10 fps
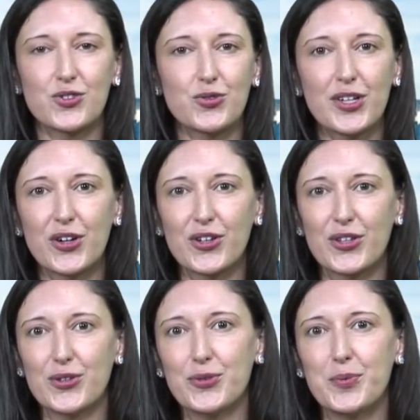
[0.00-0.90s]
trigger
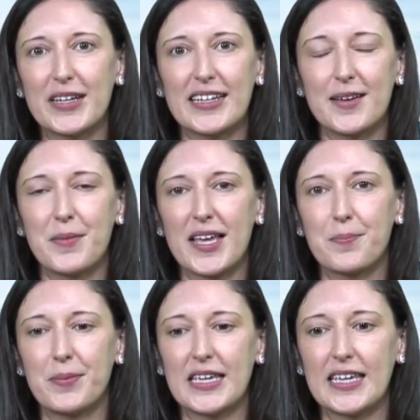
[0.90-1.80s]
you, but it
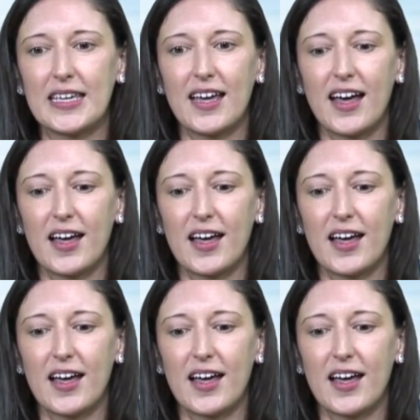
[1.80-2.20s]
might be